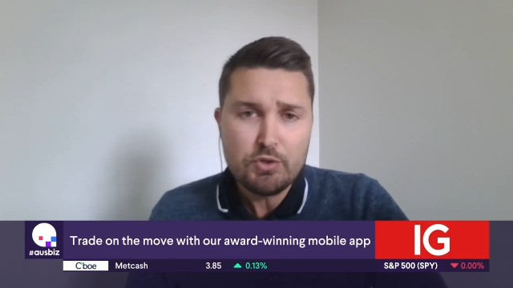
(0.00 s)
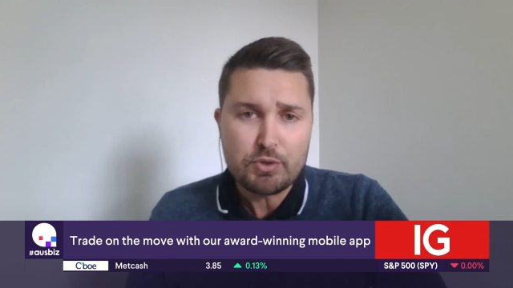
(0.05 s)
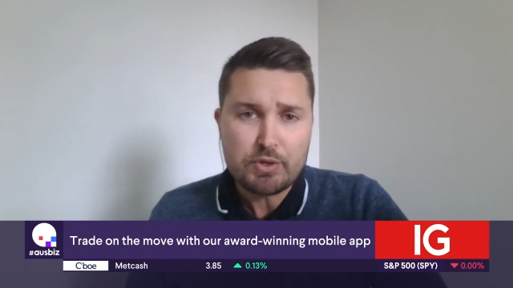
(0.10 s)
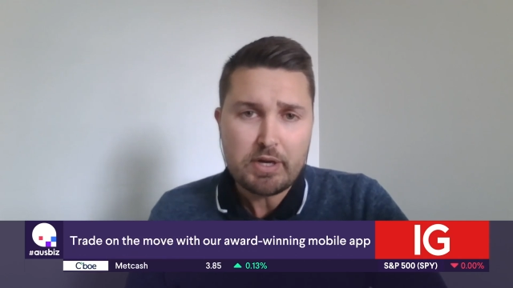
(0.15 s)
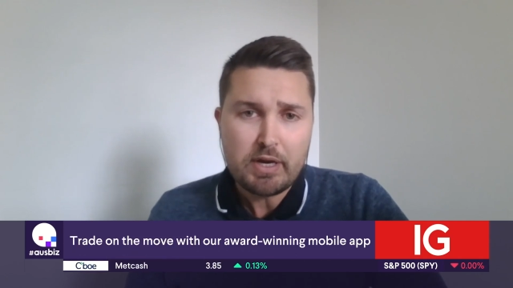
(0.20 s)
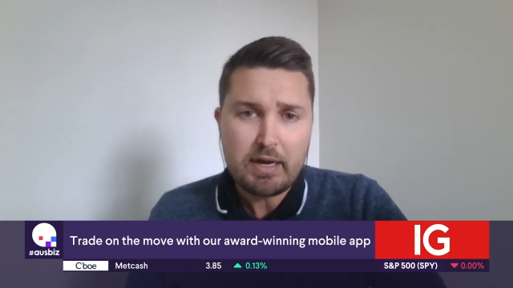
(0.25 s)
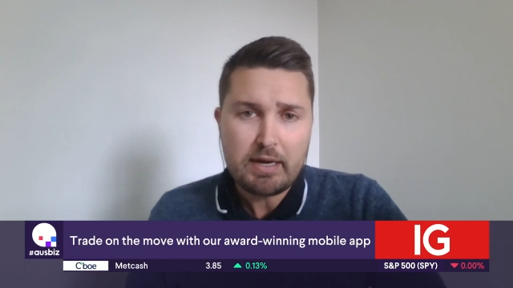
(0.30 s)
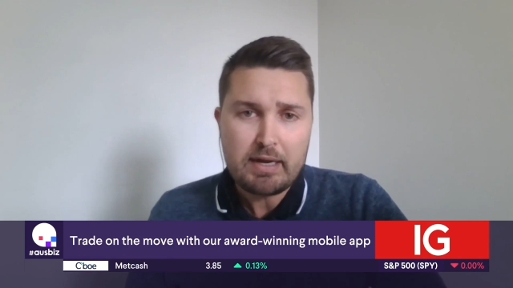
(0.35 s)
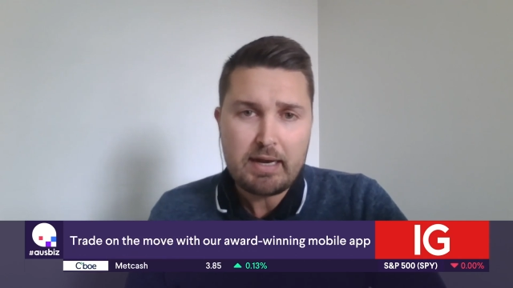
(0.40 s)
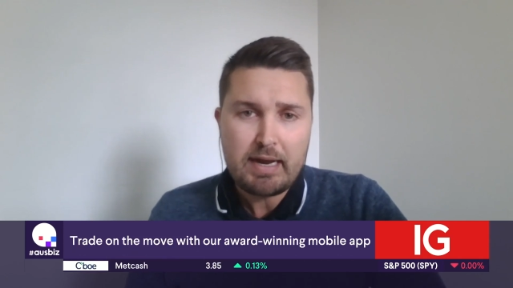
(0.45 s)

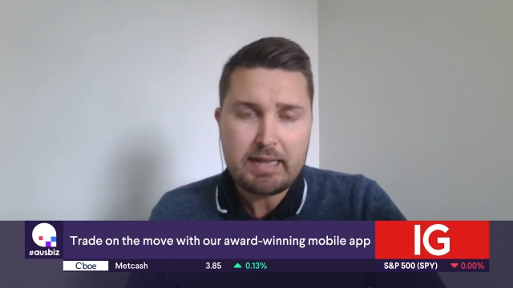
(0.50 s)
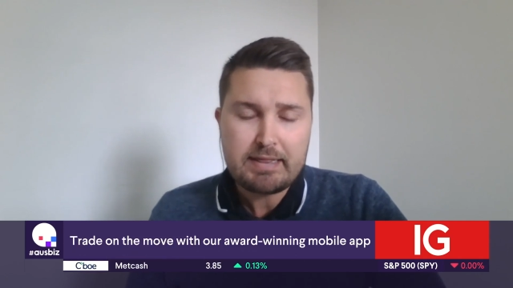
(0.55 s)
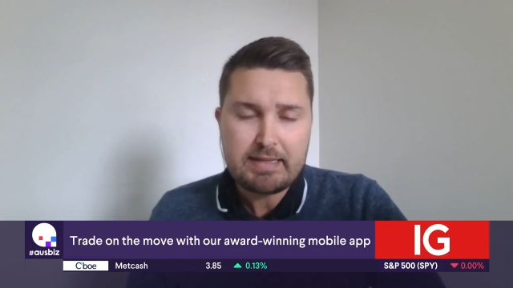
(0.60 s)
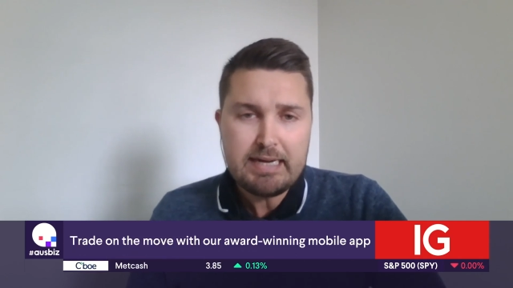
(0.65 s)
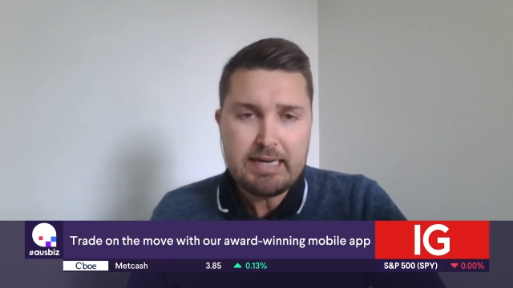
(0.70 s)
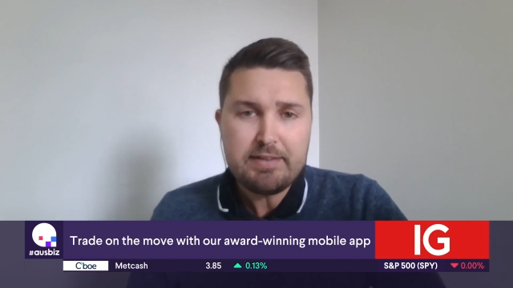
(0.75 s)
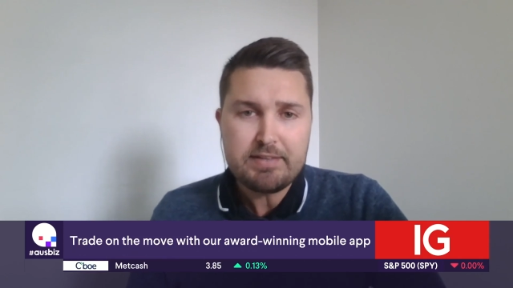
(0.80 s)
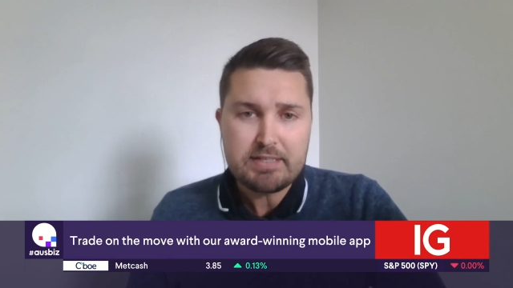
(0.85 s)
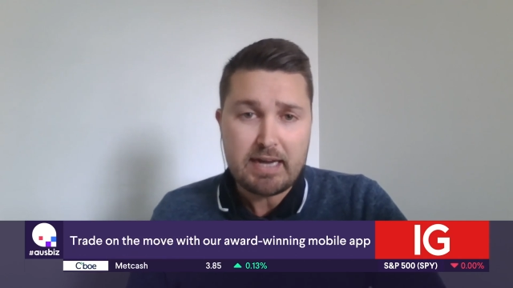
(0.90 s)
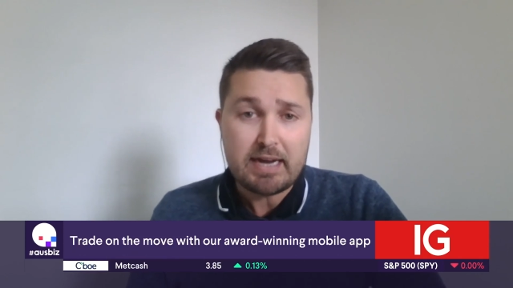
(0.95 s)
Look, at the
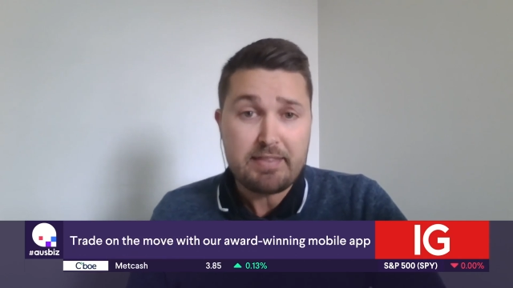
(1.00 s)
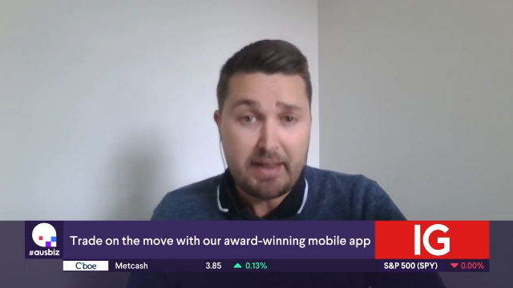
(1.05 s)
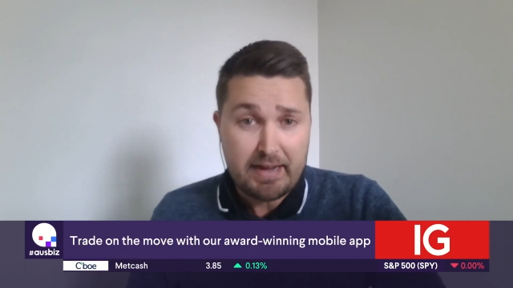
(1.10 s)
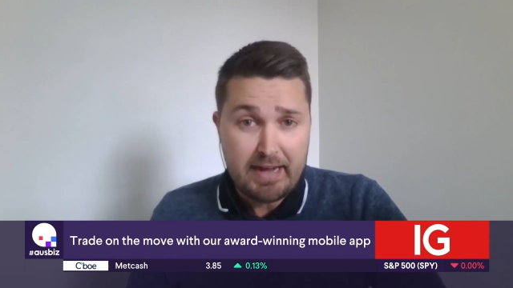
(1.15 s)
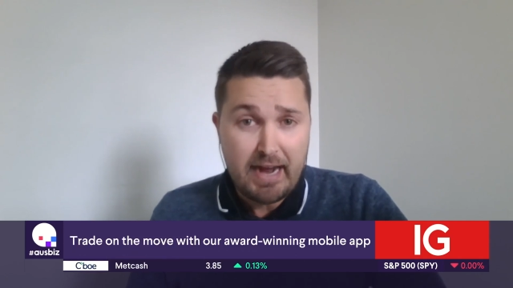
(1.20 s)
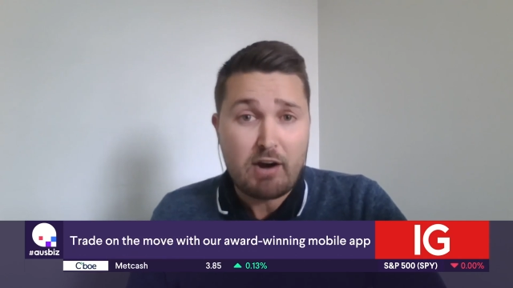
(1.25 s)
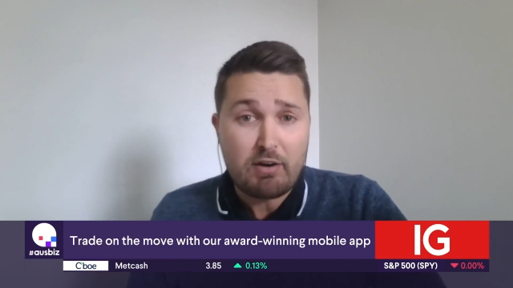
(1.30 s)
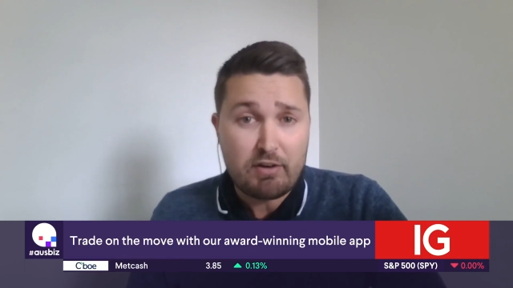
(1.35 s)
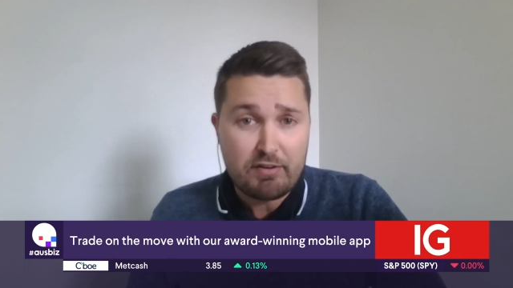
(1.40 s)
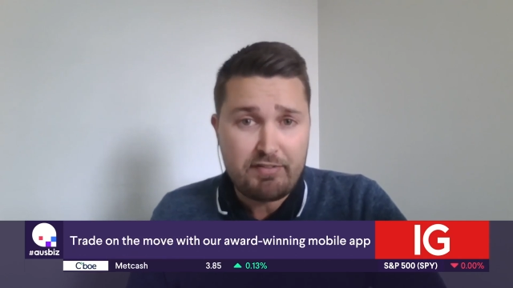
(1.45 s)
end of the day,
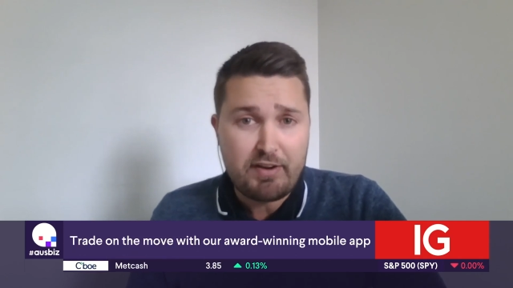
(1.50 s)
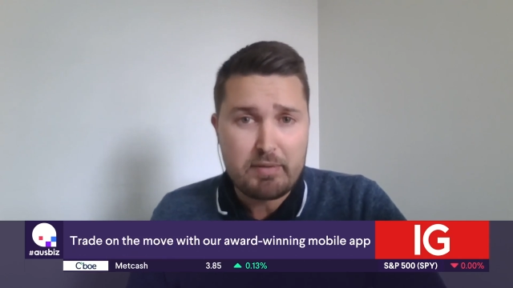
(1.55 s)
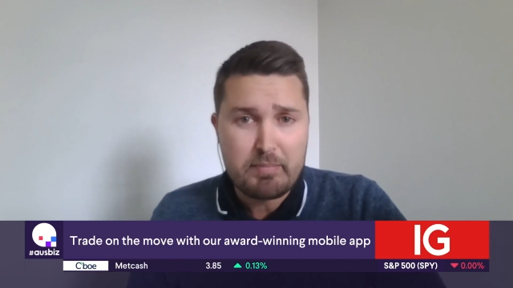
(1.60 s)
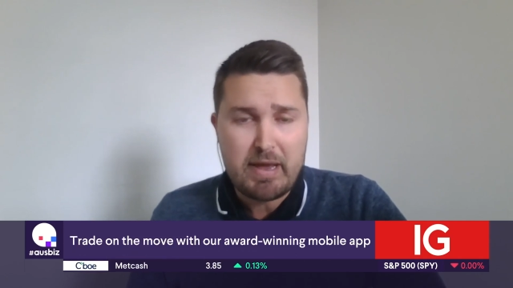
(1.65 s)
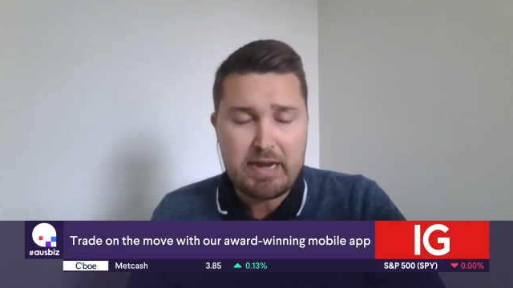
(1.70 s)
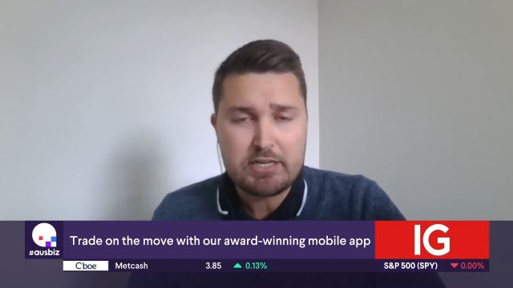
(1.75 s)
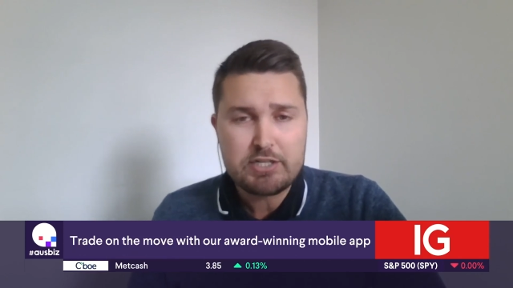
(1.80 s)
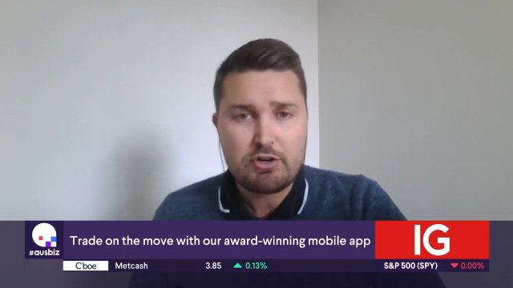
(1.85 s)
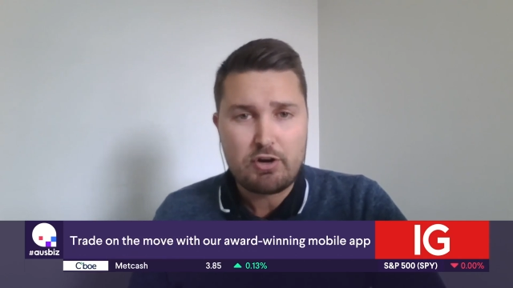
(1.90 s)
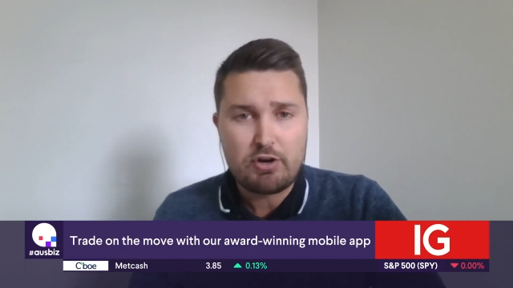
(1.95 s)
they are a fund
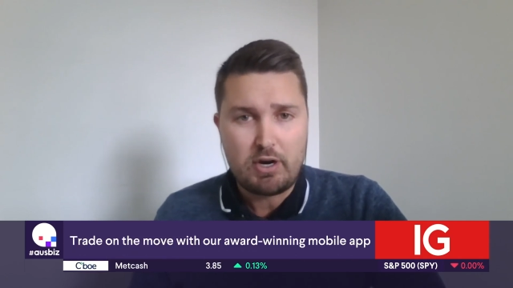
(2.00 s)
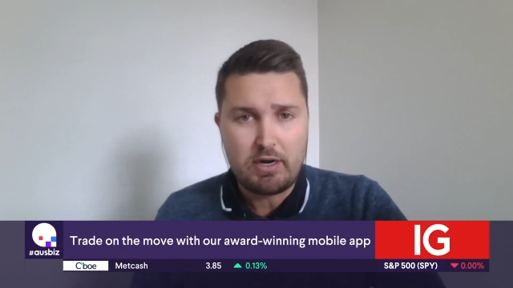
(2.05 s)
manager.